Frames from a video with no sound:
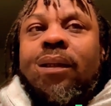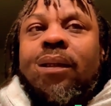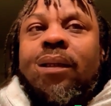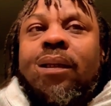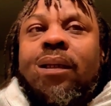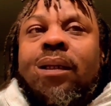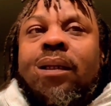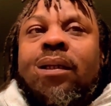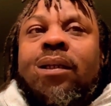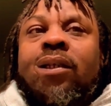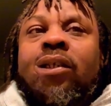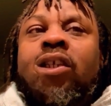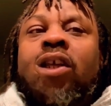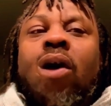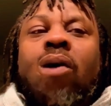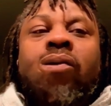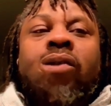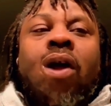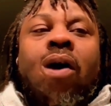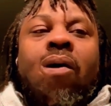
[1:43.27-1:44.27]
Nah, that
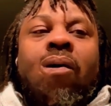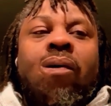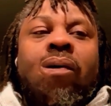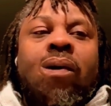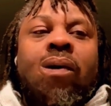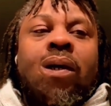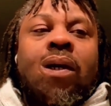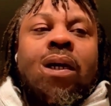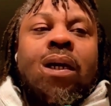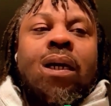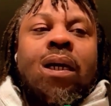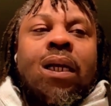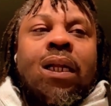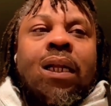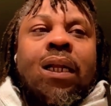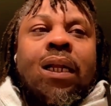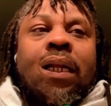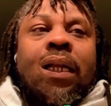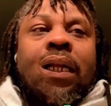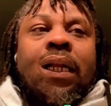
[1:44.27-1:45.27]
shit don't work like
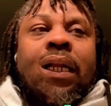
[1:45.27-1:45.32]
that.